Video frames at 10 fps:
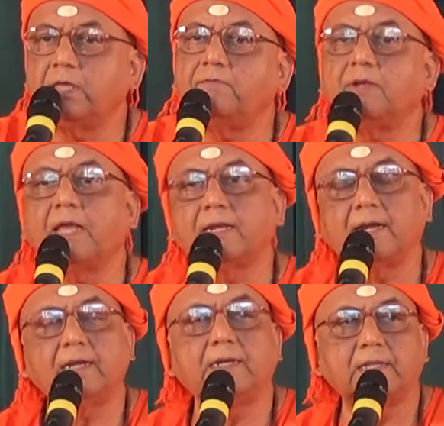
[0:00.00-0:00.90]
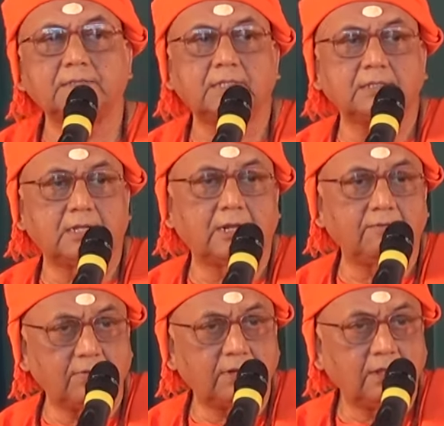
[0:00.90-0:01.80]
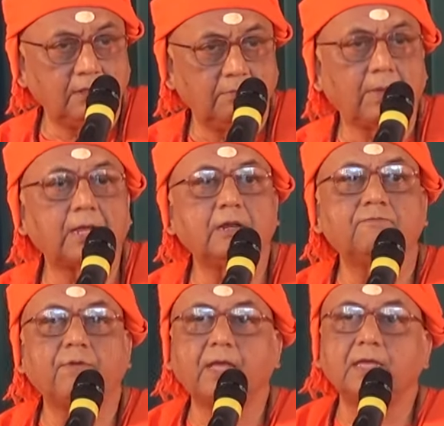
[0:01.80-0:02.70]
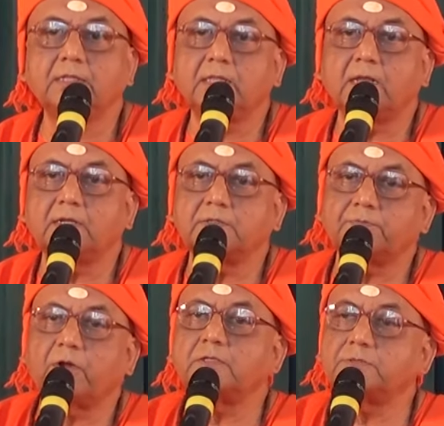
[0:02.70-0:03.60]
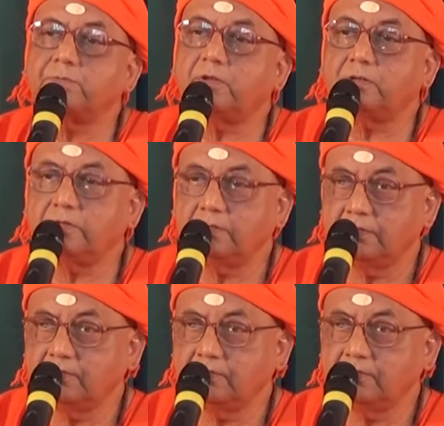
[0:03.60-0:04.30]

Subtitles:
even aggrandizing their, even magnifying their small, small